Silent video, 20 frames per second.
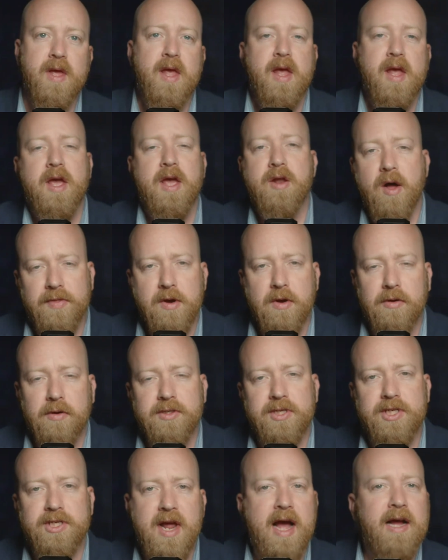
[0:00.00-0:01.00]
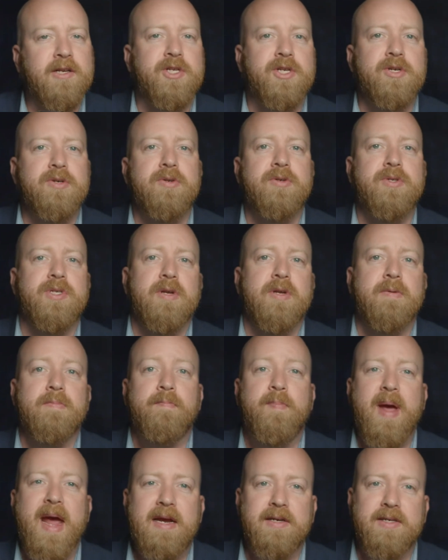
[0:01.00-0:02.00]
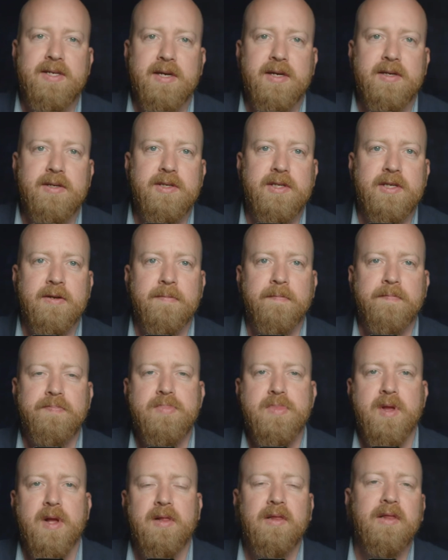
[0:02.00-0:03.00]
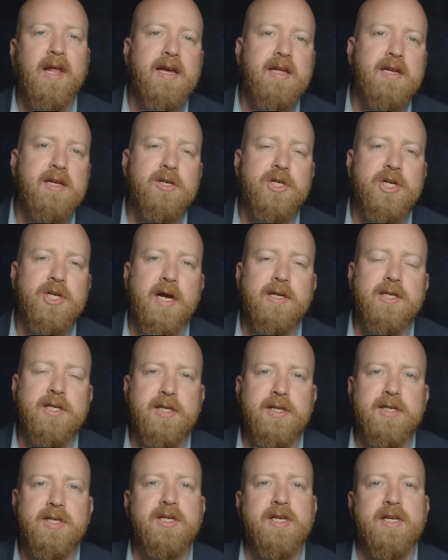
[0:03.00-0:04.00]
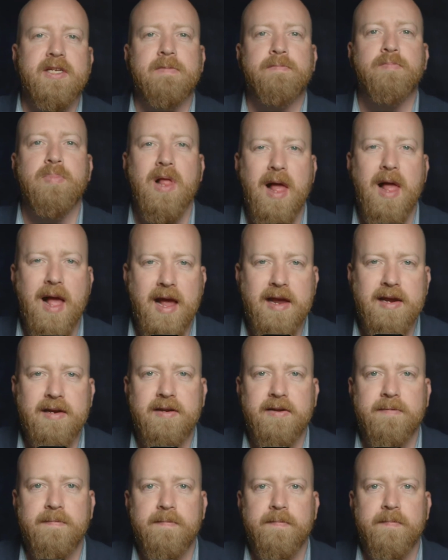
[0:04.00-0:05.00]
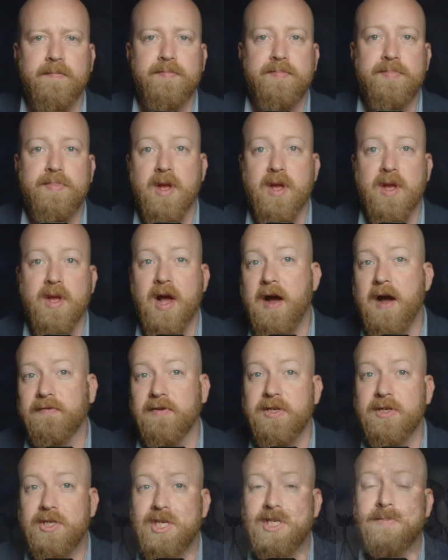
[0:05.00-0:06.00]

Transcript: In all the old statues and paintings, Lady Justice is blind. Often she's